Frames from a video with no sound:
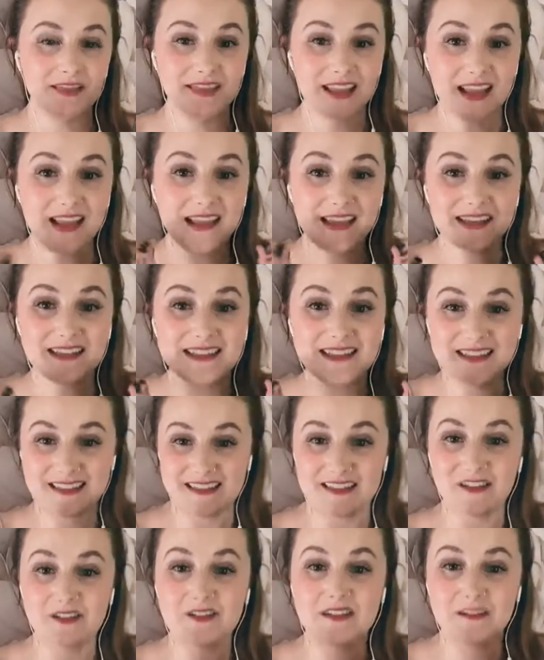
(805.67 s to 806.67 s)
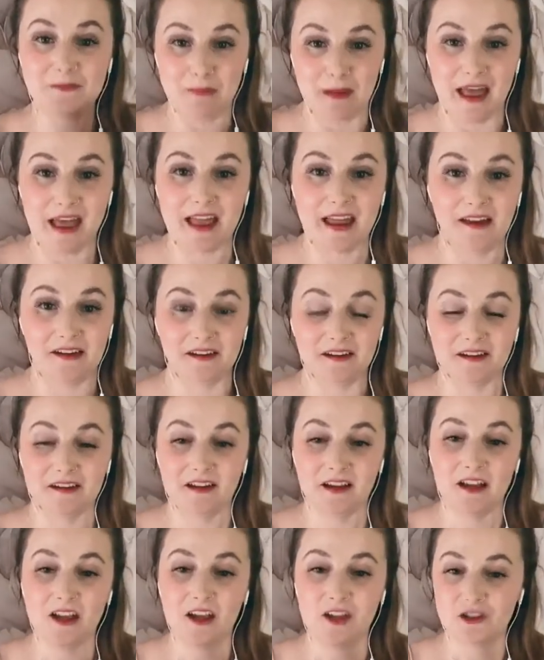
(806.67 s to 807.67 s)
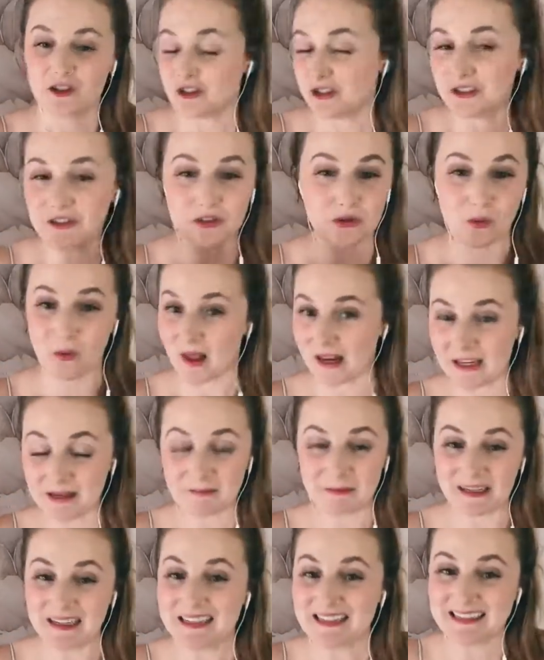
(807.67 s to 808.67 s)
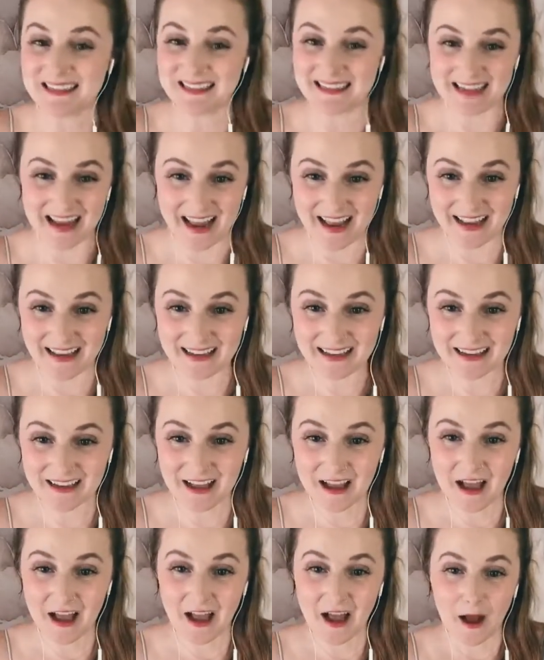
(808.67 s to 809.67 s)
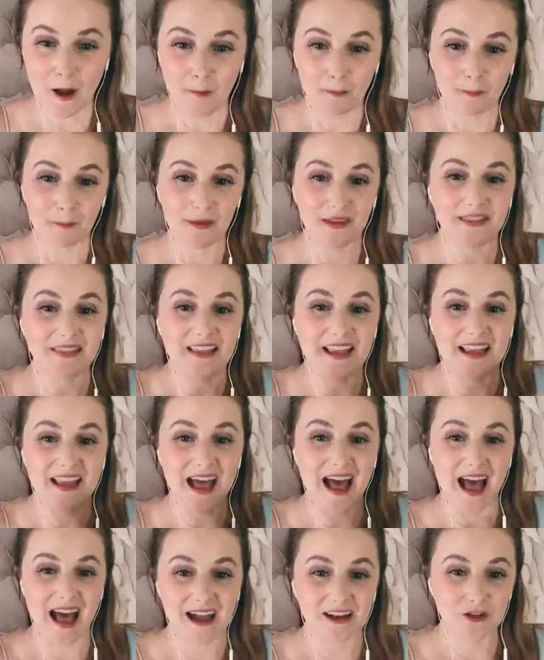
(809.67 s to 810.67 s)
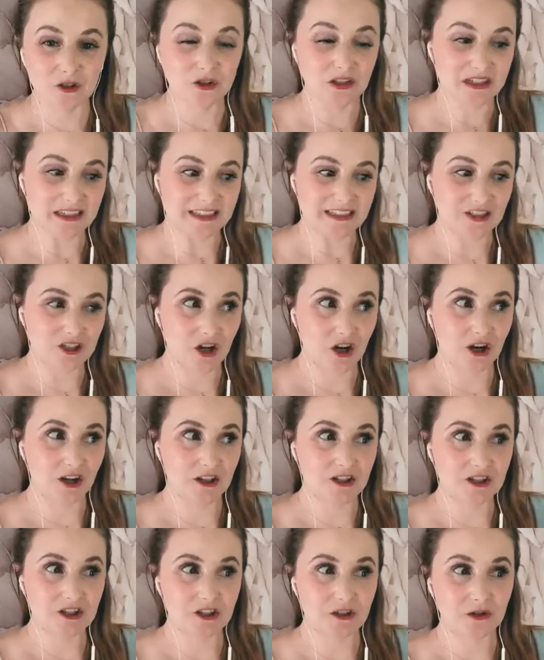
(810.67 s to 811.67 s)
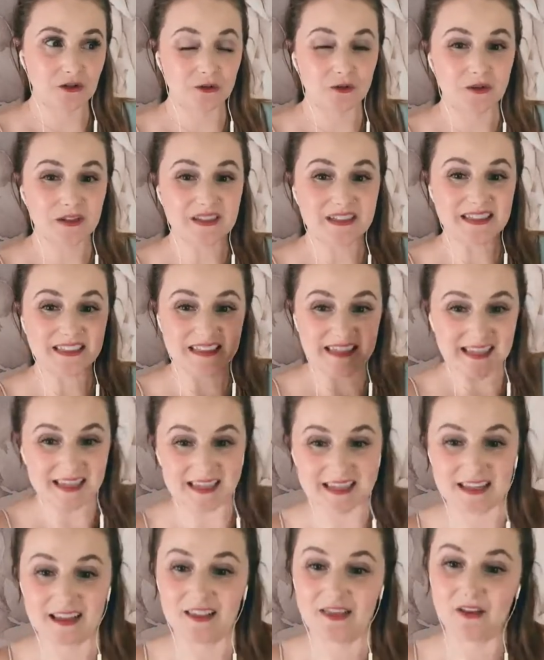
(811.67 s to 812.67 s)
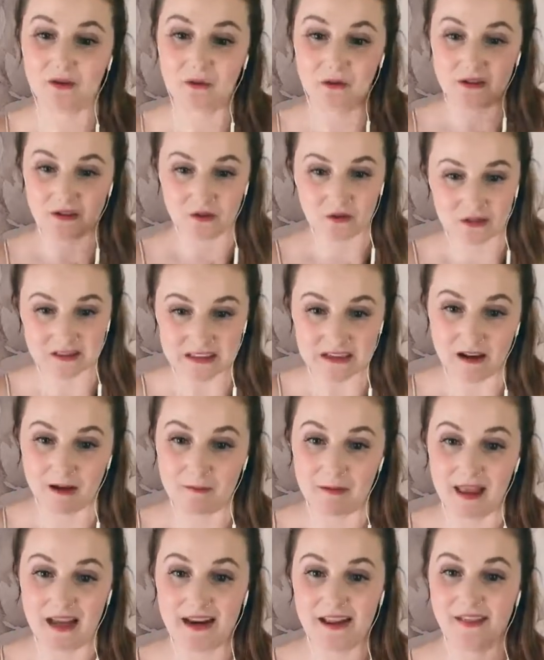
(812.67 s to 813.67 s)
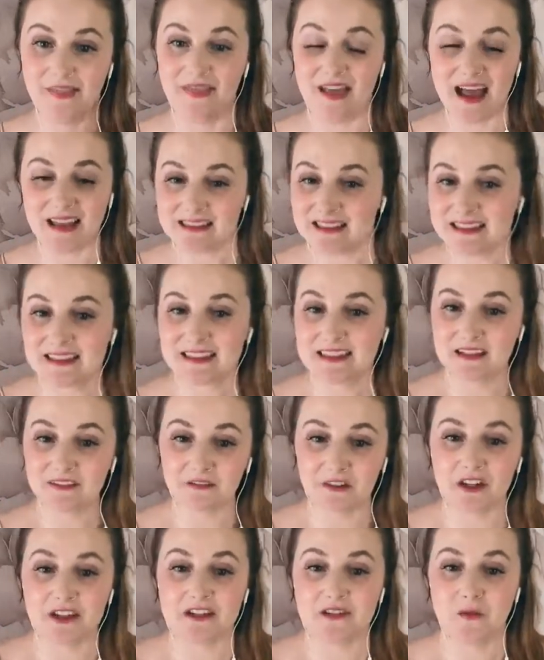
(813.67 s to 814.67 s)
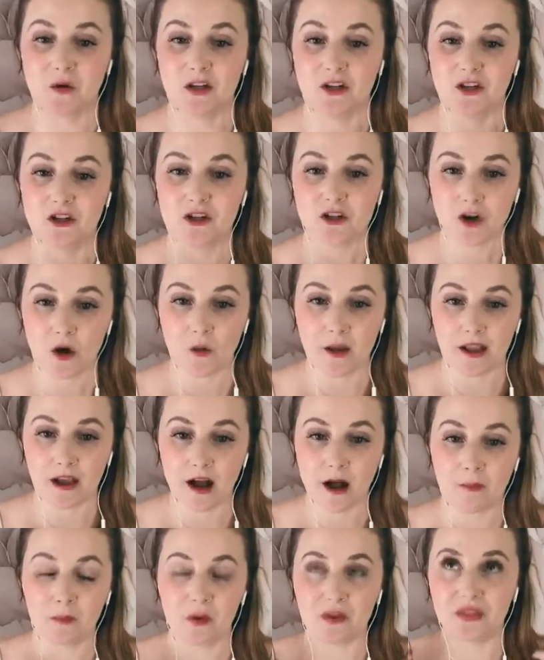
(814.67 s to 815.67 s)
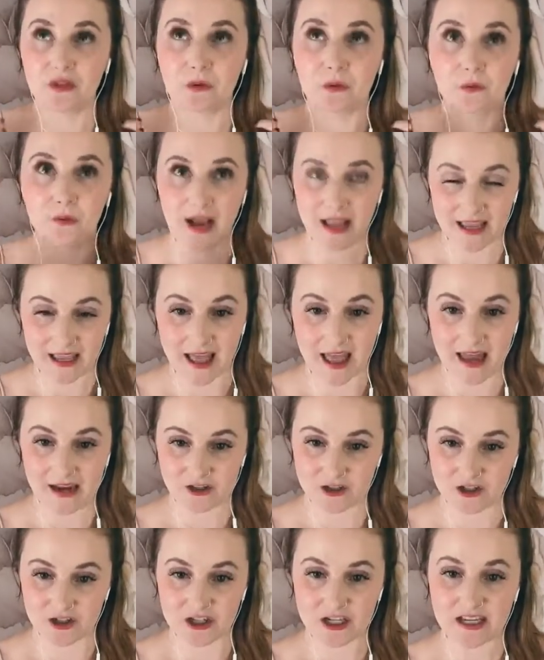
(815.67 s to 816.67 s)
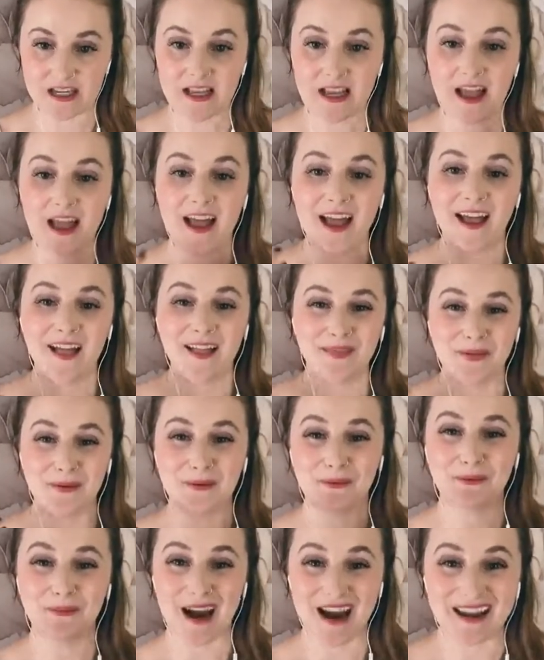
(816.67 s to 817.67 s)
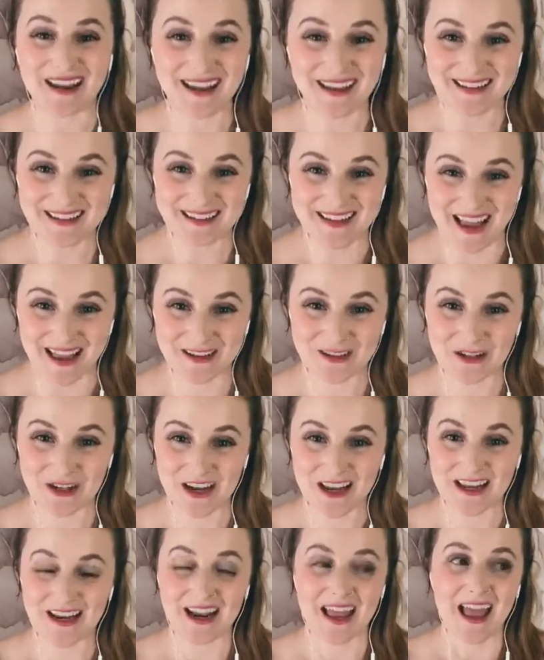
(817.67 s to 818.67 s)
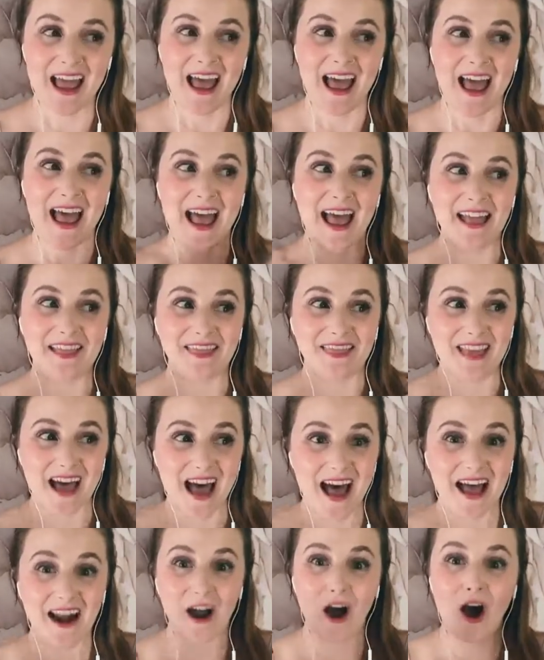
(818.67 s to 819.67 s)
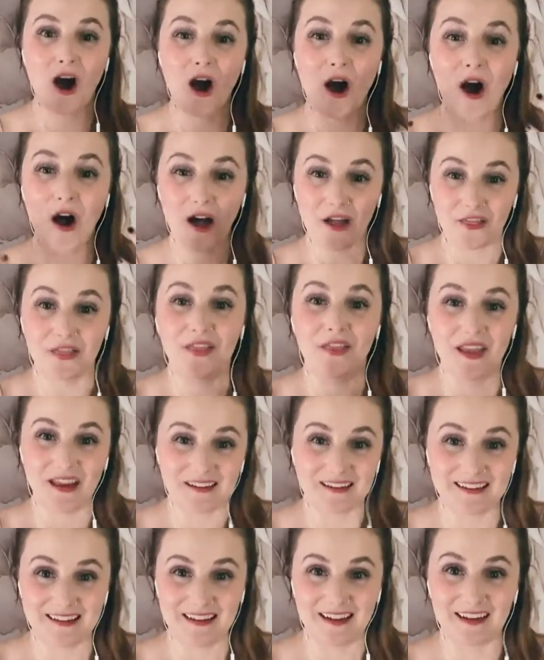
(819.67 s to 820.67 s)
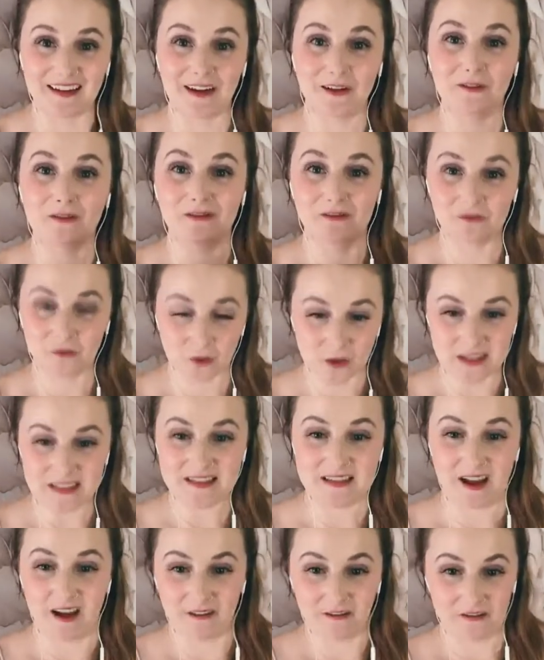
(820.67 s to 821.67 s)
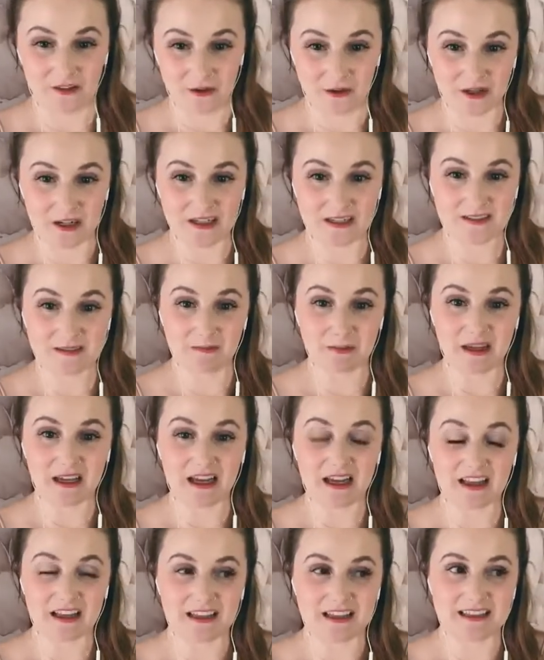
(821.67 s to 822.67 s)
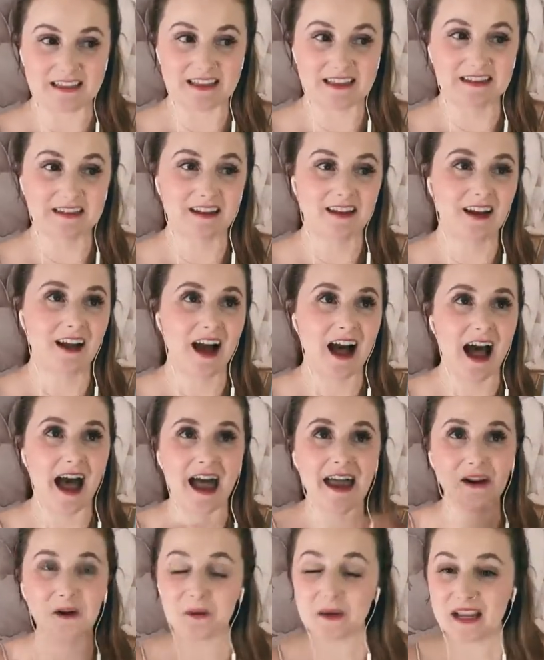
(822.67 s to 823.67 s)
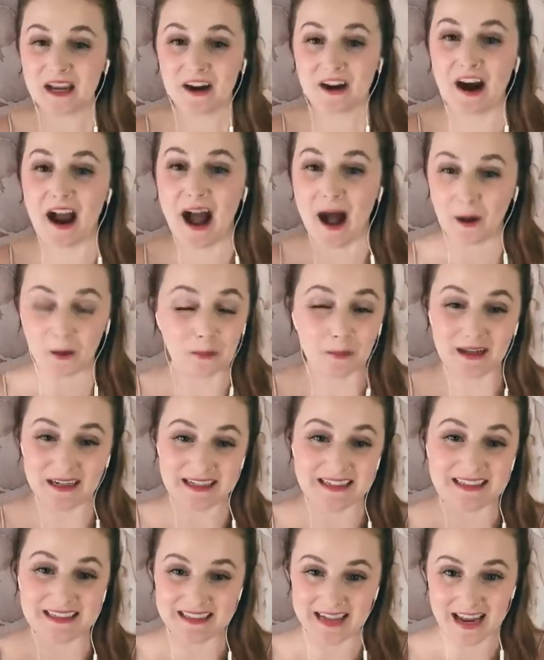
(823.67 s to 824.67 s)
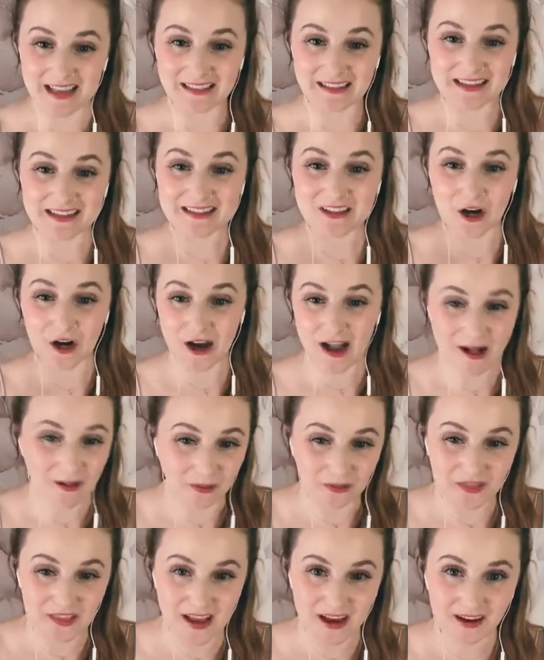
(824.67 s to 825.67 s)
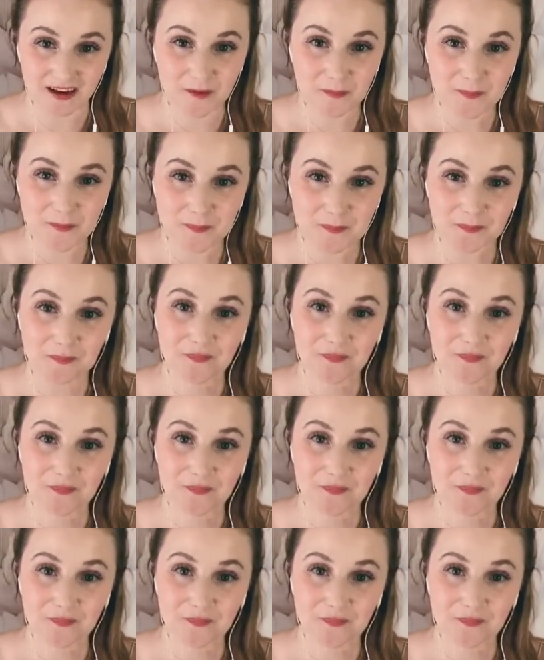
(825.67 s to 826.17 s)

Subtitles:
they can still spend just 20 minutes a day, but they actually start to see the results come in. And that's the difference when you're showing up with the right energy, the right intention, and that authentic voice of yours. Because I don't care how many stylists are out there.